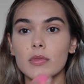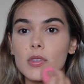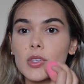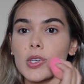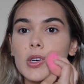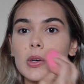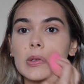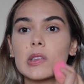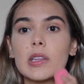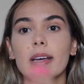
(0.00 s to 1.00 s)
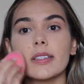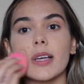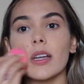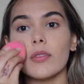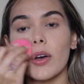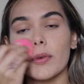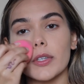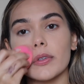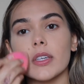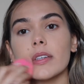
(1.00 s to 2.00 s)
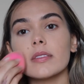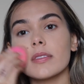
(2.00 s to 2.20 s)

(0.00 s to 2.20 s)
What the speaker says: So that's kind of all we're doing.